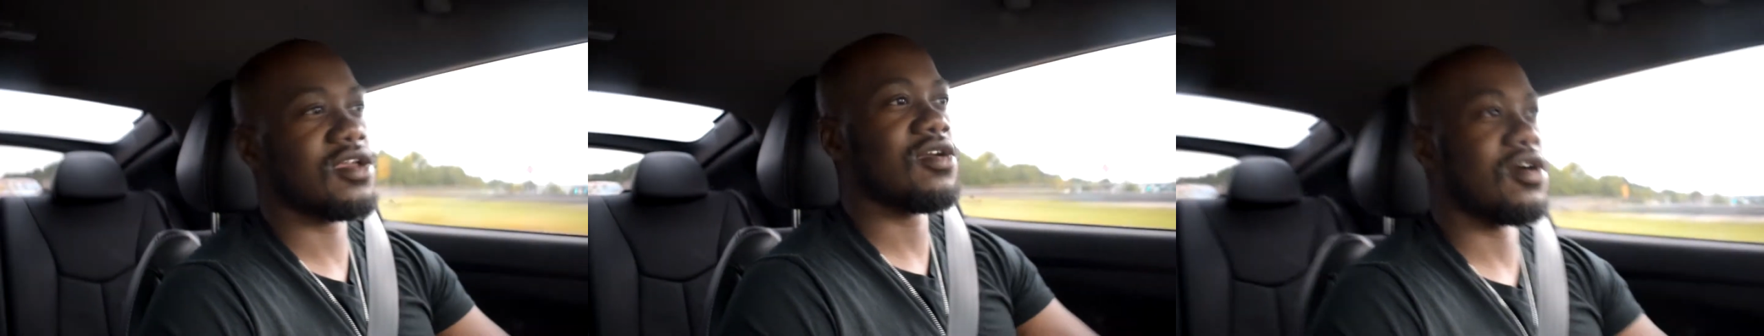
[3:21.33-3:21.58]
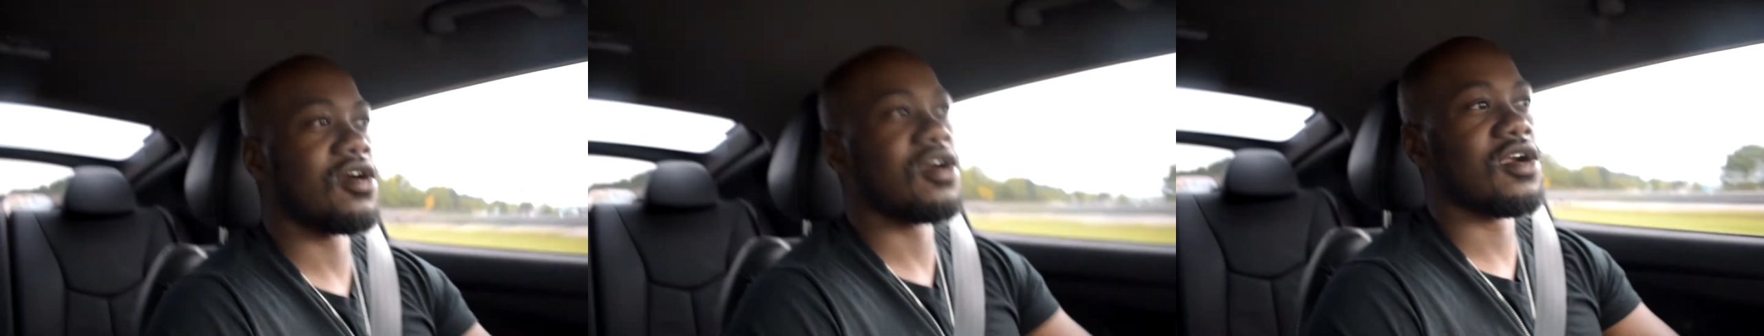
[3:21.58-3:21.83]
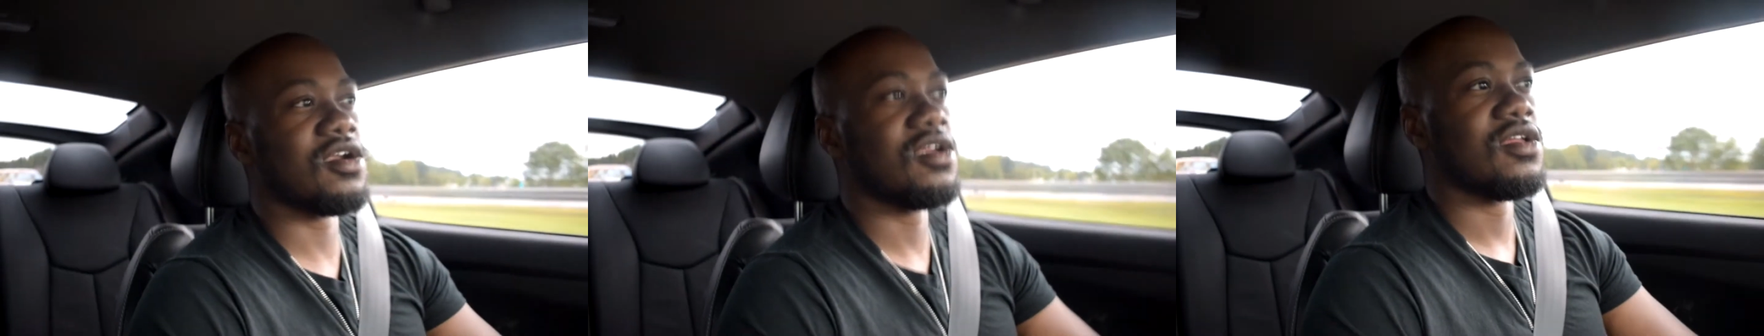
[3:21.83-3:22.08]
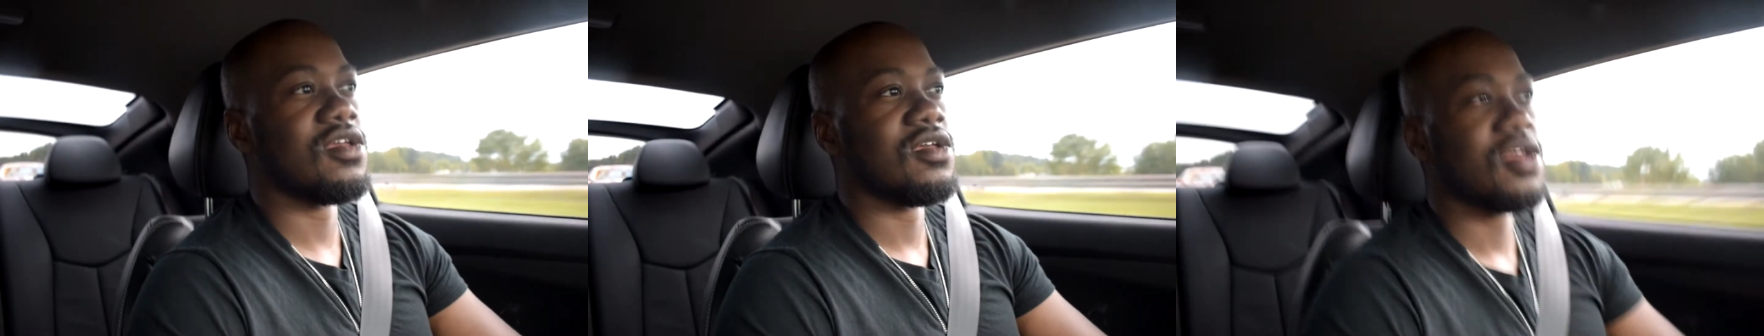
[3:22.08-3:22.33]
the car
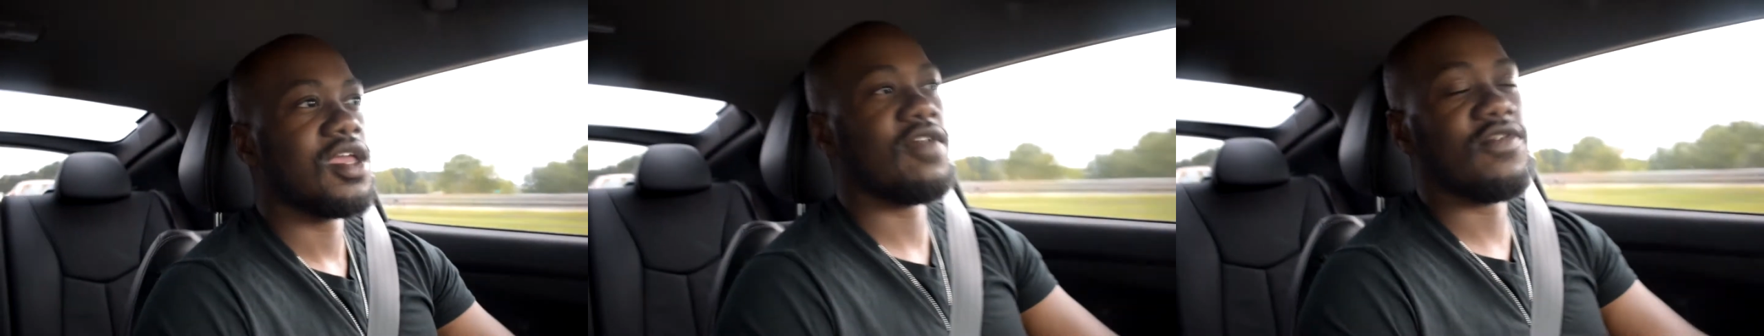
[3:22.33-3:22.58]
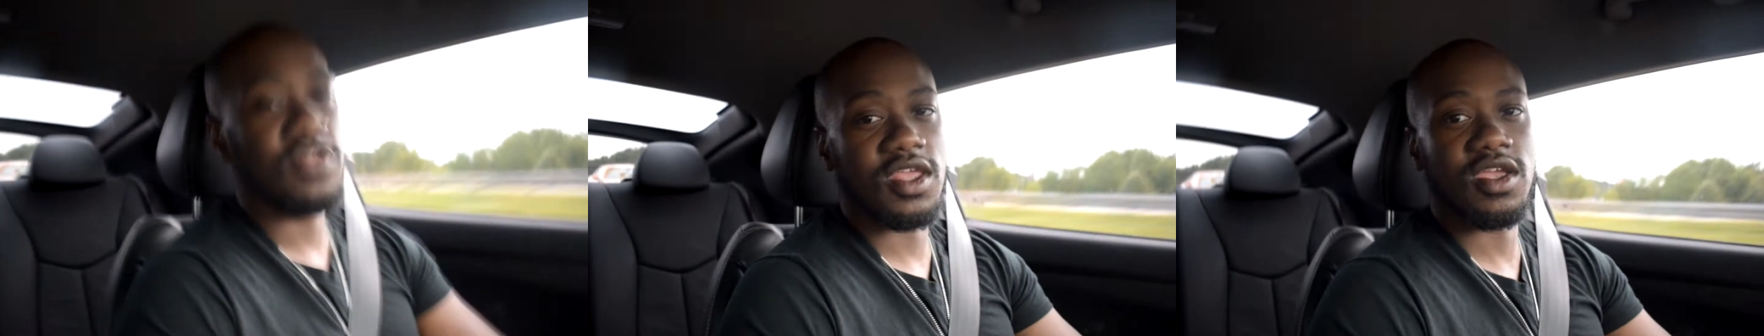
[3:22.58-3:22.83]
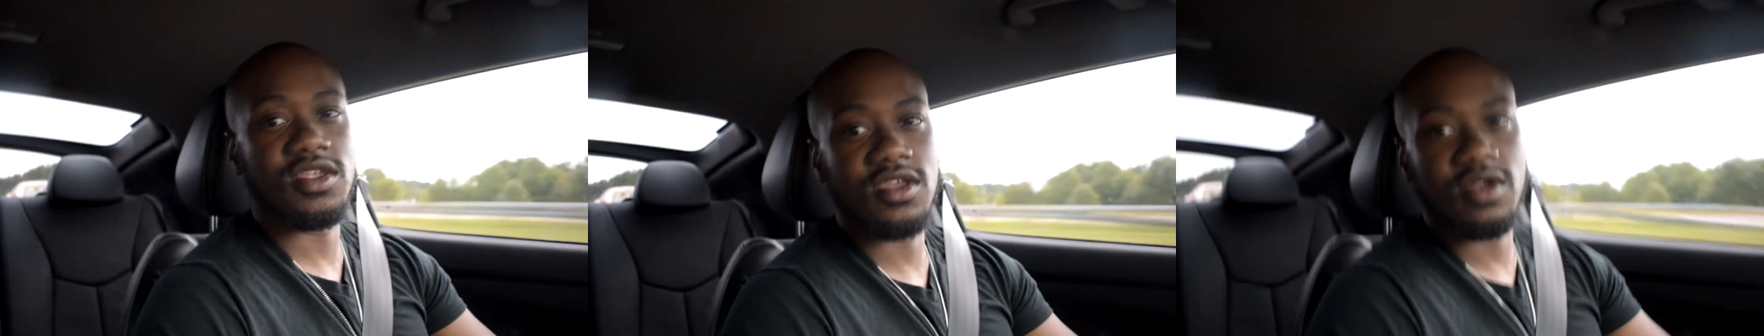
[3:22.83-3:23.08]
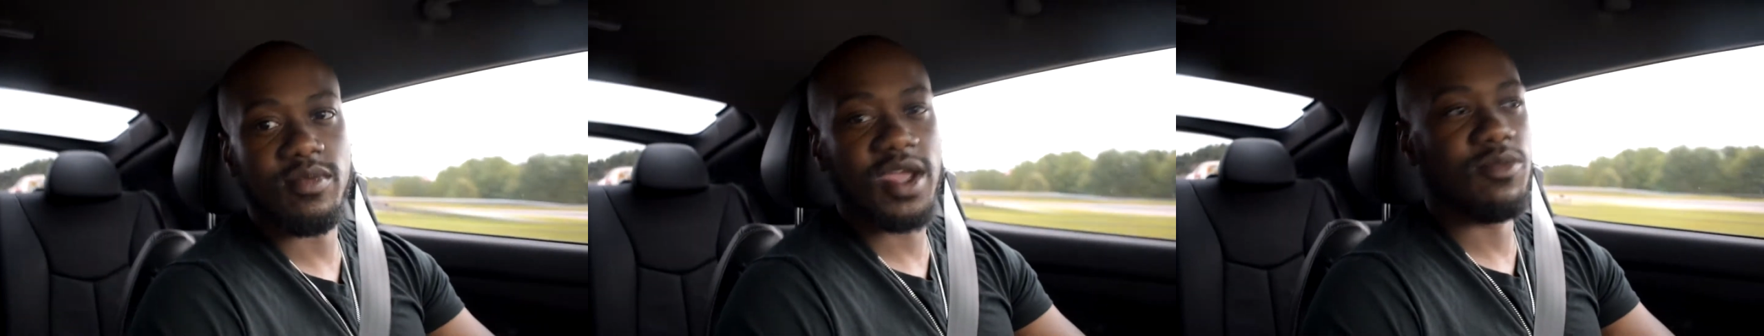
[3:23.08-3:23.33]
if you think it's
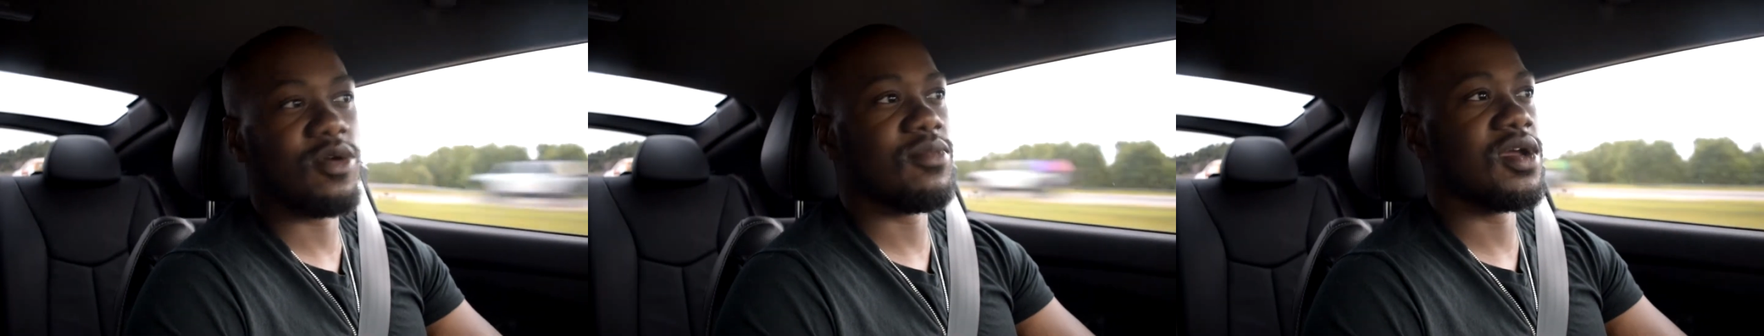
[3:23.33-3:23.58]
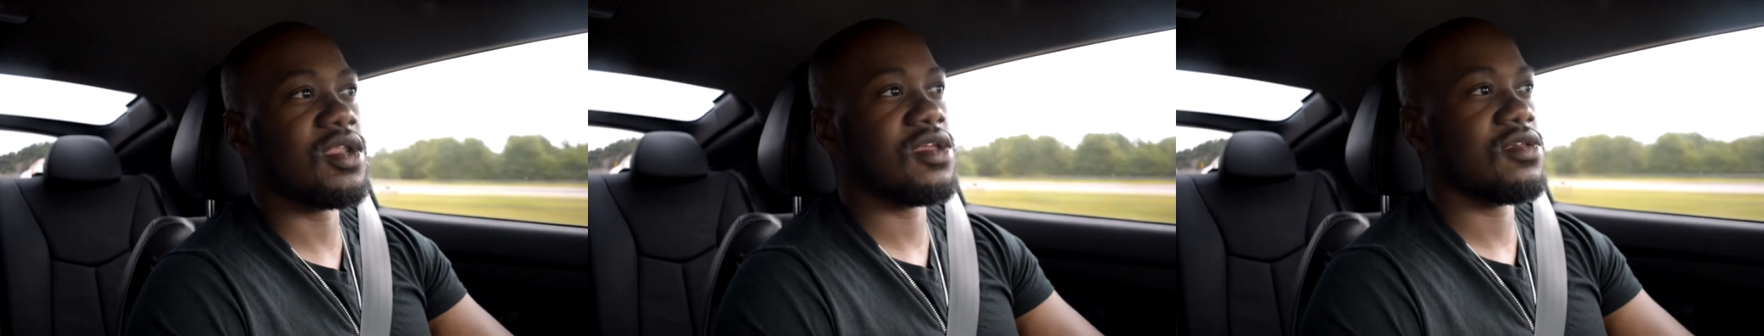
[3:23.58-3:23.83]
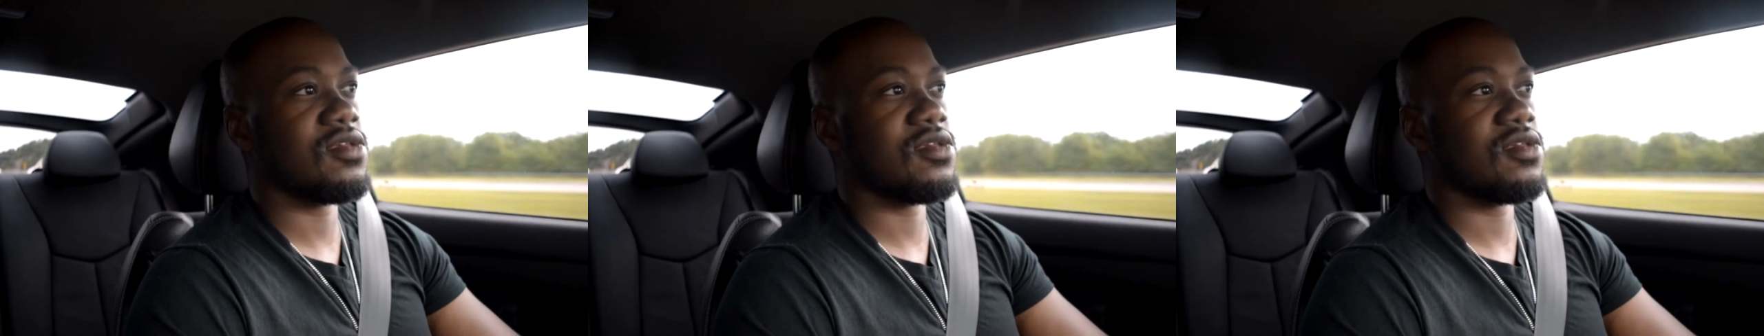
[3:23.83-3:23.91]
going to make more money.